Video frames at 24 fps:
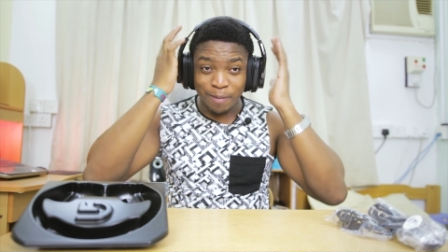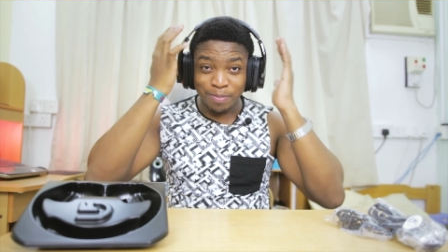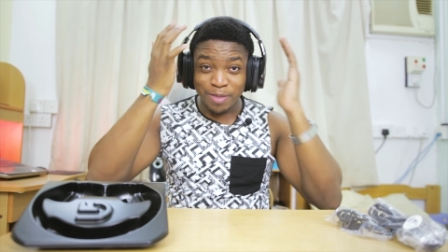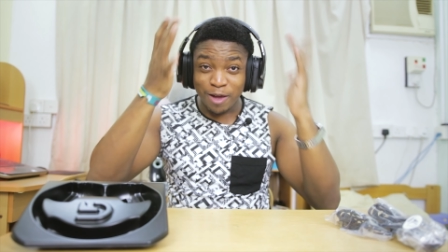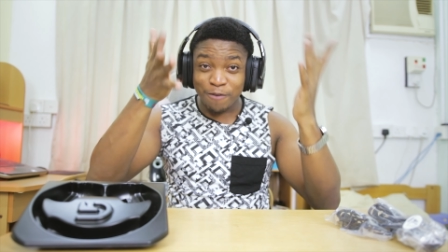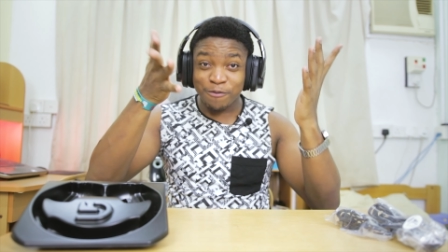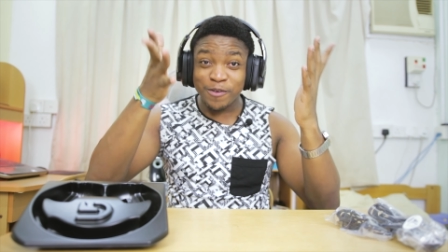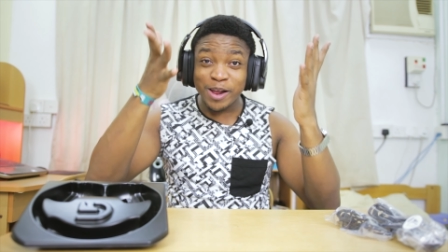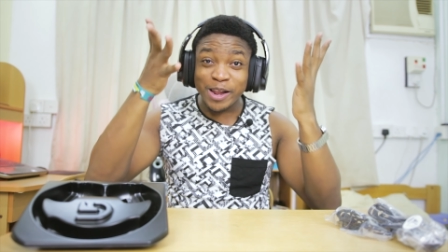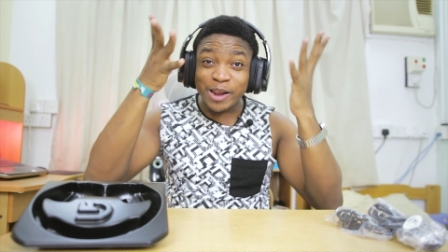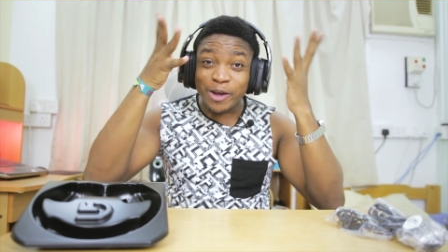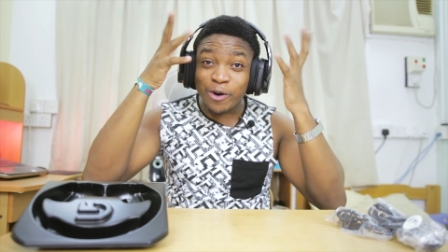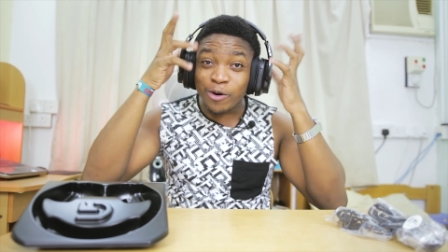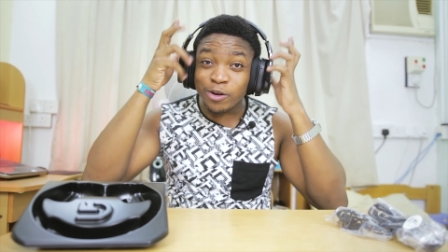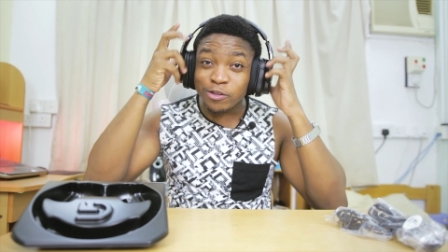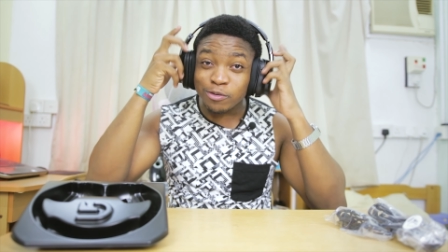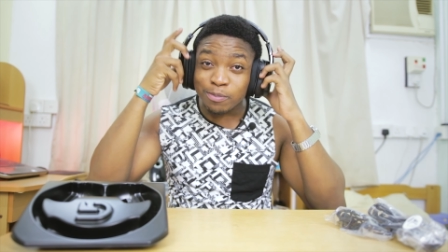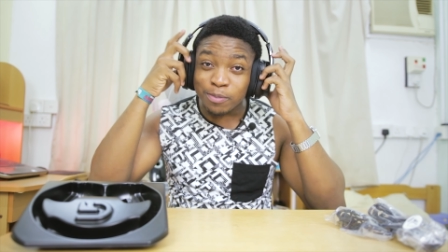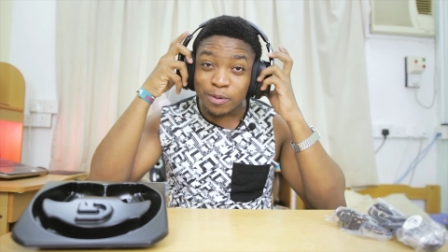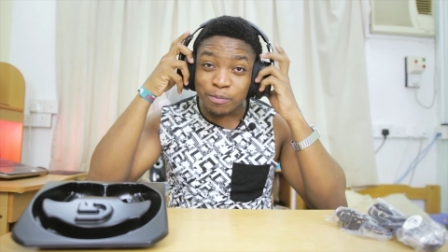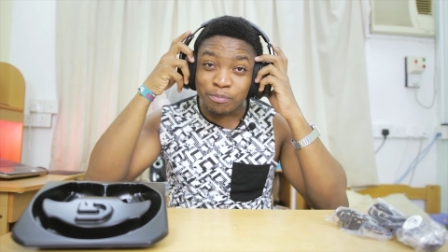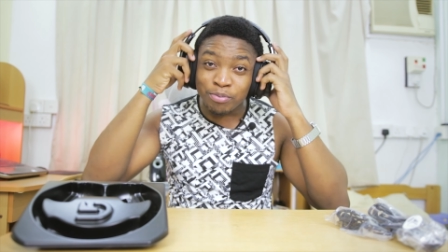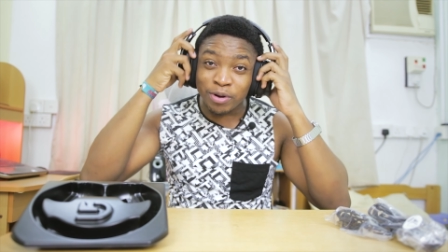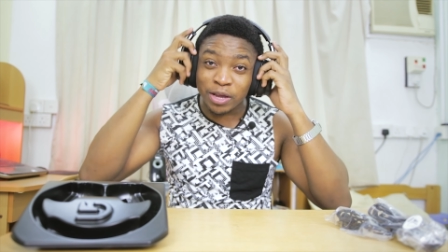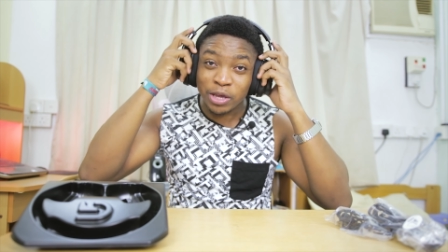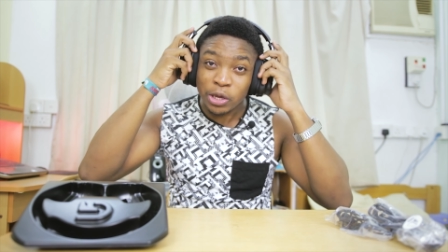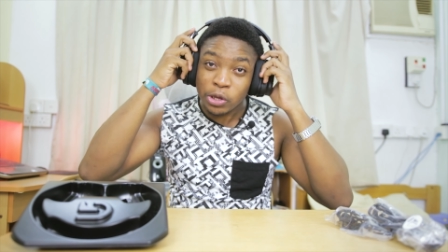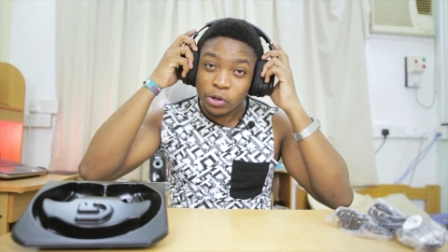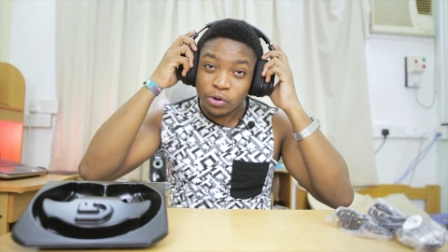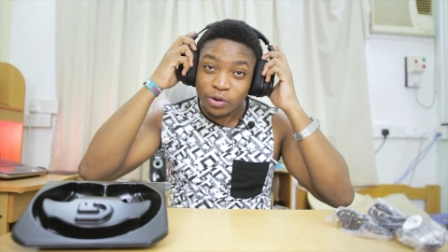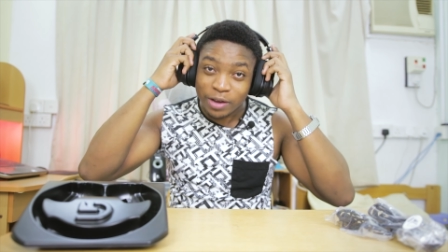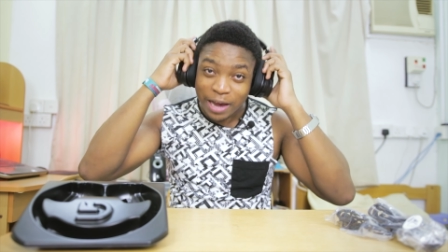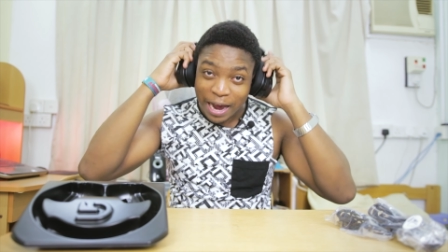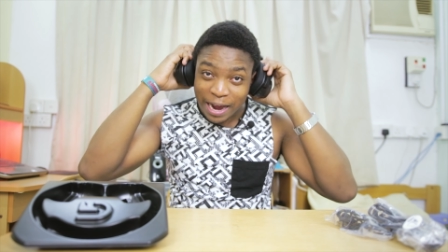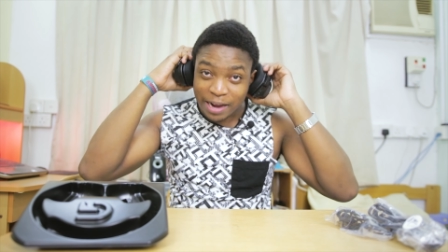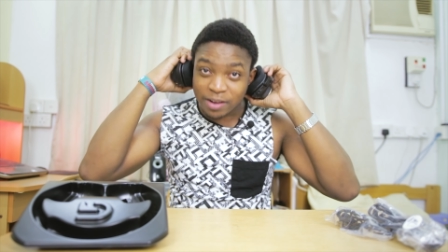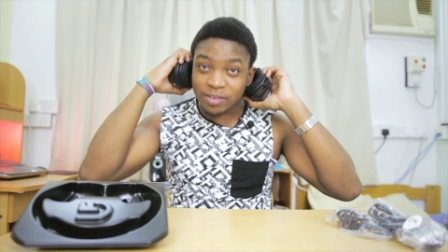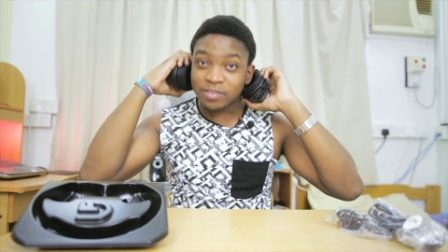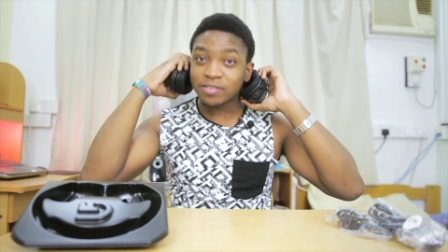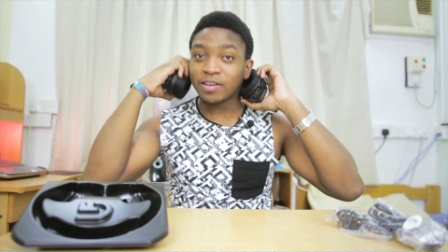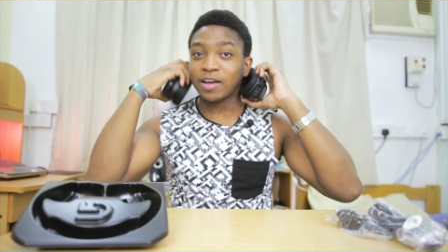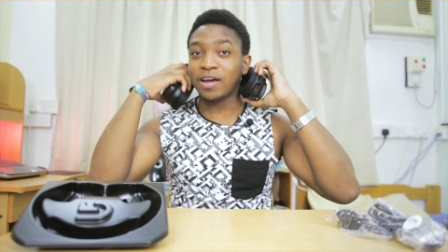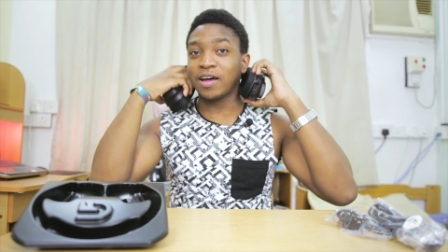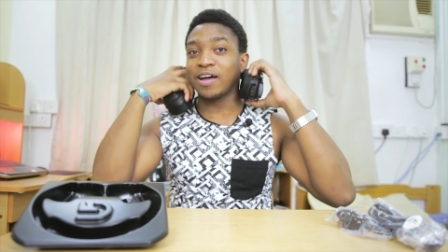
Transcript: I'm definitely going to be bringing you guys.